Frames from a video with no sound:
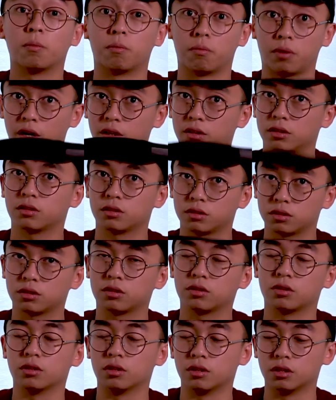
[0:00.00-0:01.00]
but
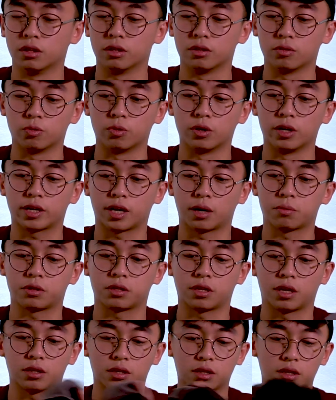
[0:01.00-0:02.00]
it really comes in
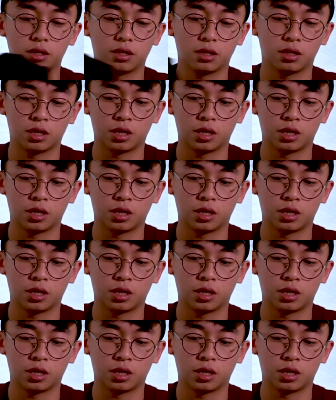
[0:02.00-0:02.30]
handy.